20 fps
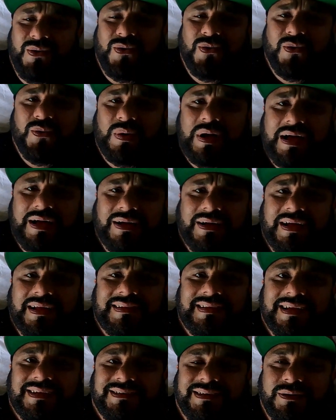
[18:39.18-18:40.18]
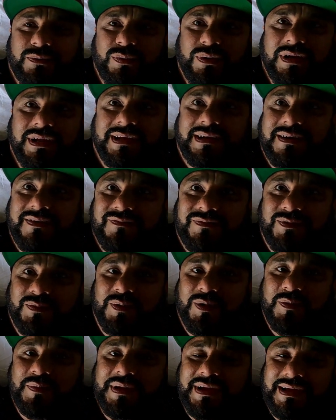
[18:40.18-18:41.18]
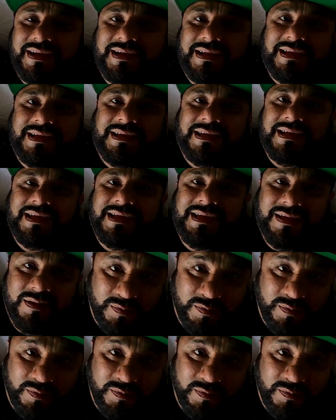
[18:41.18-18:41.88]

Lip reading: oh wow, that's actually really comfortable, man.